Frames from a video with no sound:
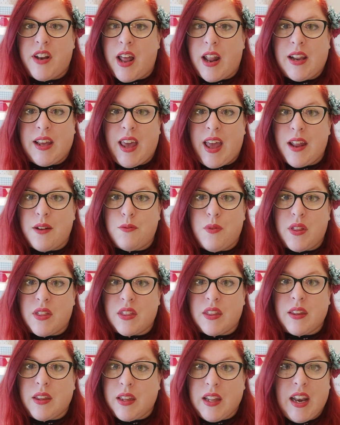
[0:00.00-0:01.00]
now and again with
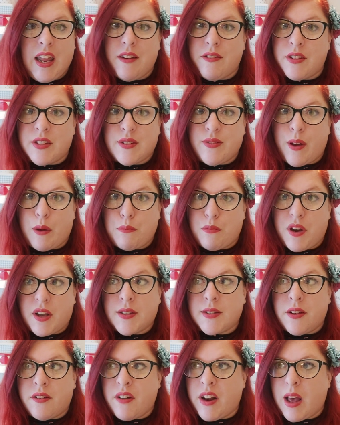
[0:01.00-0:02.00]
clearance
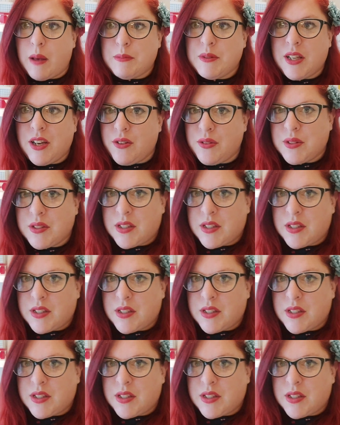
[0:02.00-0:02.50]
fabrics that are an absolute